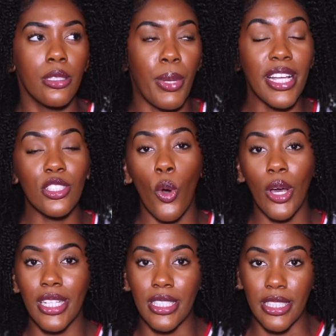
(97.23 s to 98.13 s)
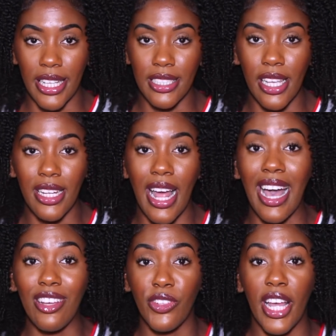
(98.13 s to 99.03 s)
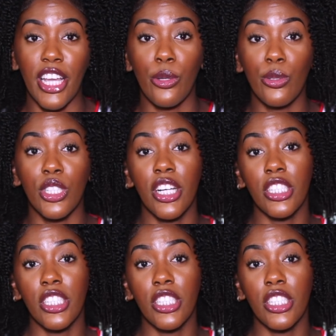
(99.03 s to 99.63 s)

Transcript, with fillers: based on the season, I feel like you should